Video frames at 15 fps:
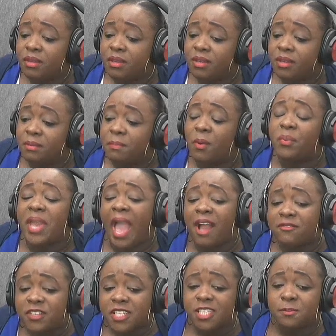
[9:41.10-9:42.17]
But we have
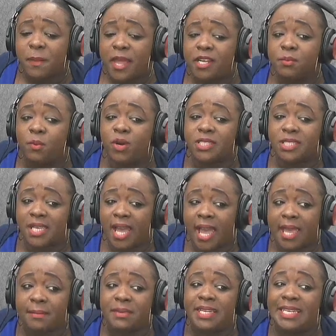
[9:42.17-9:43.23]
to spend more
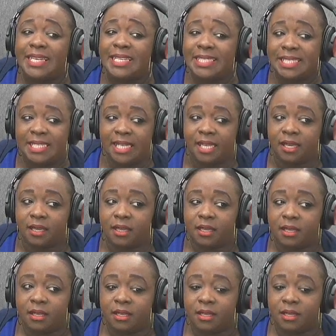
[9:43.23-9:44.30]
time listening
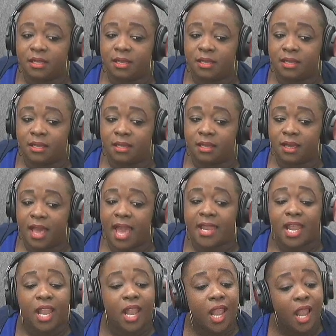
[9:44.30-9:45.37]
and a
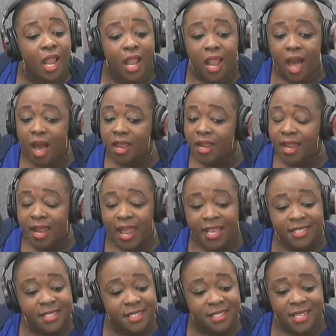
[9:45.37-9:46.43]
lot
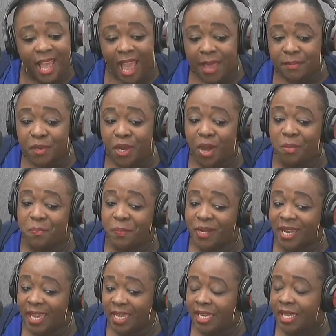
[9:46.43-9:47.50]
less time
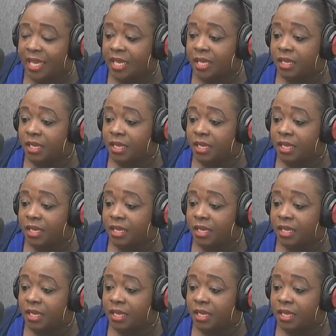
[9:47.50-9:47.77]
complaining.